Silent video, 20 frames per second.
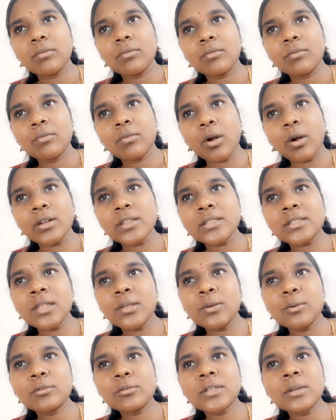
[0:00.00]
what is the
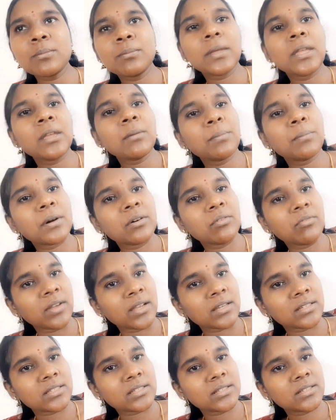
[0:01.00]
use in being
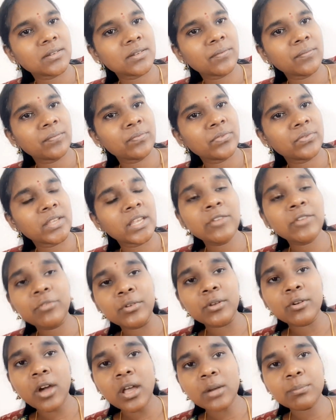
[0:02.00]
perfect? If
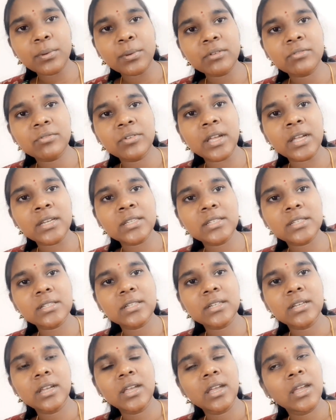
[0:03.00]
you are perfect,
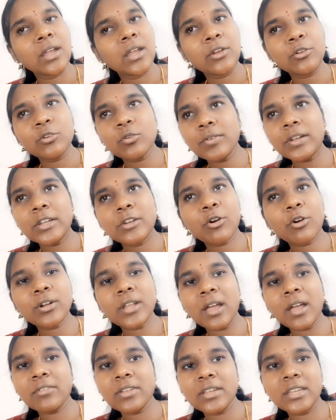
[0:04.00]
you will not
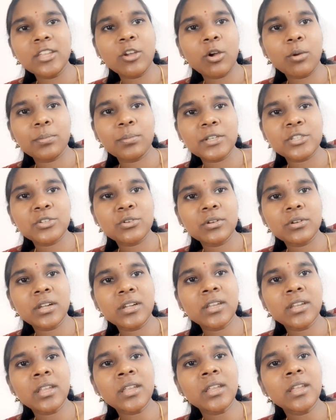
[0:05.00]
have any
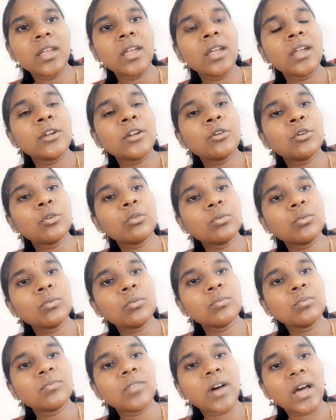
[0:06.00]
opportunity
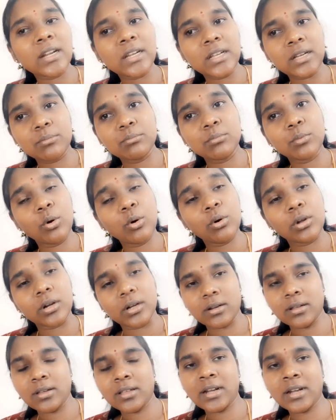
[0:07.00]
to work
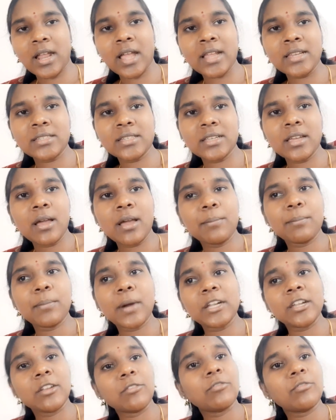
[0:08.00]
more, right?
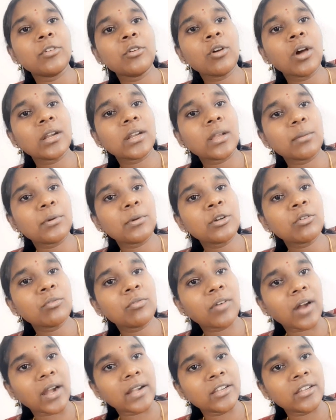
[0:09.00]
But if you are able to
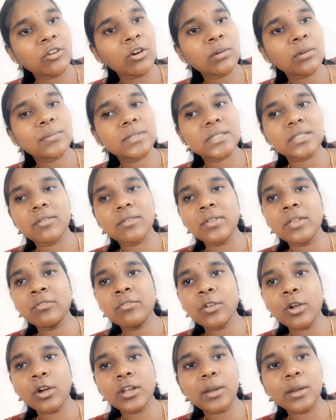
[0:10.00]
find your
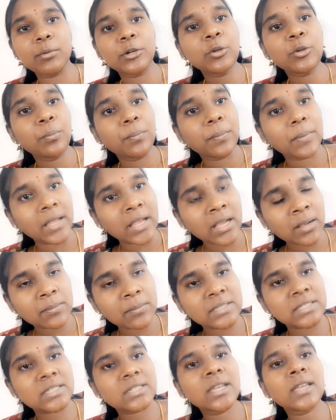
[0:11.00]
if you are able to make
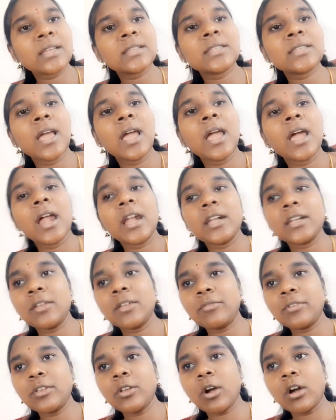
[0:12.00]
mistakes, and
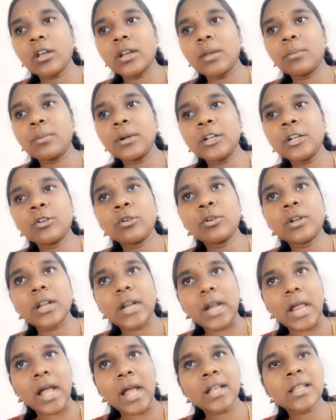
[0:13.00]
if you are able to
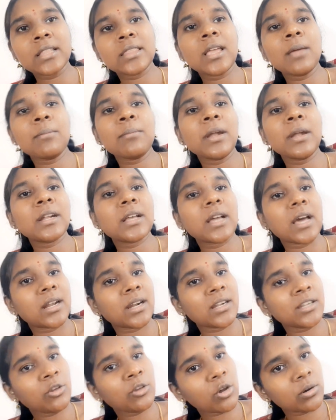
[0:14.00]
track them and
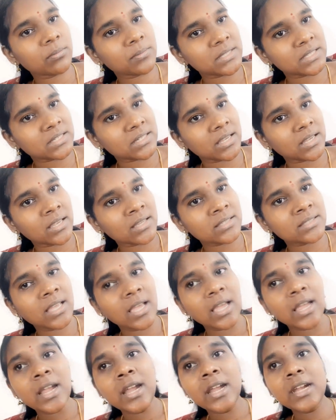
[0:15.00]
correct your mistakes,
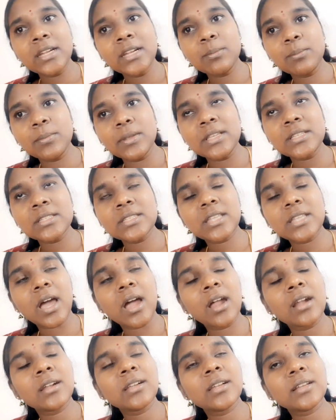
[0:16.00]
it means
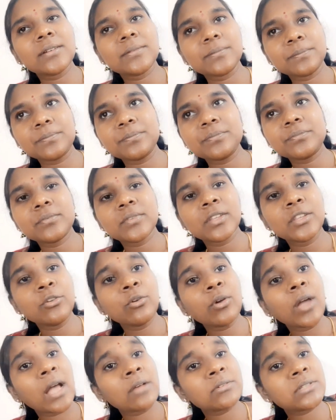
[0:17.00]
that
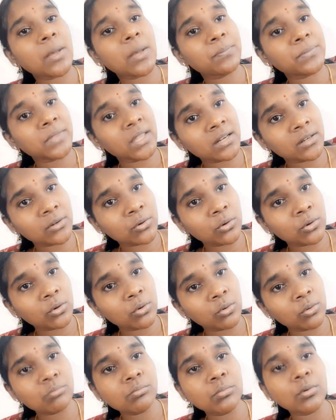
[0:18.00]
you have something to
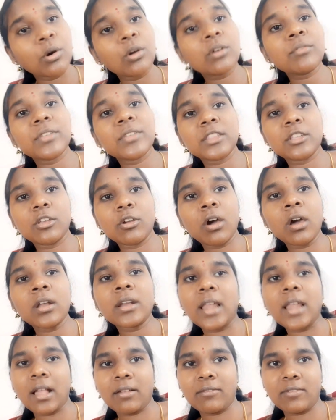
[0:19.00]
do more with your
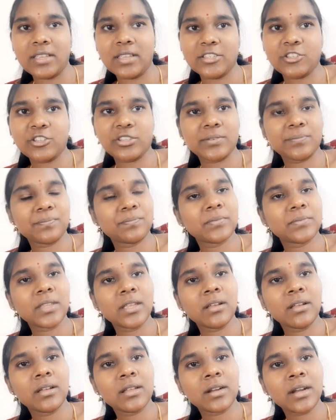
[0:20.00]
language,
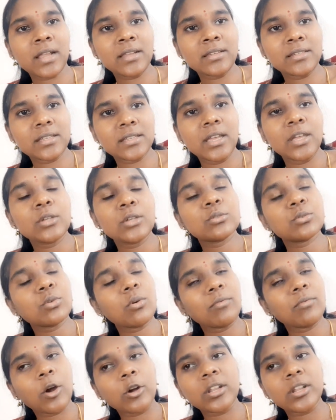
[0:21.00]
right? So
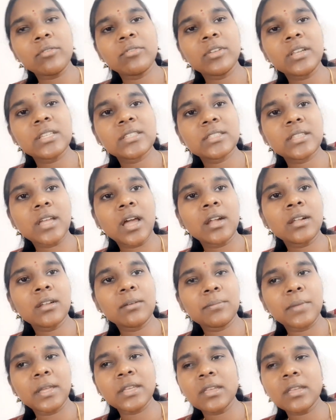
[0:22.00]
what I feel is
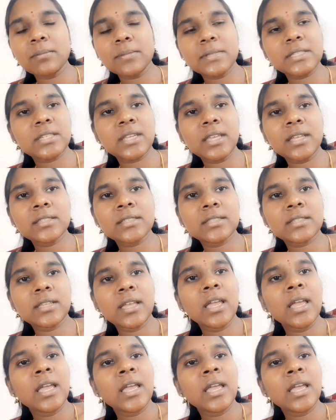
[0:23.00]
that making mistakes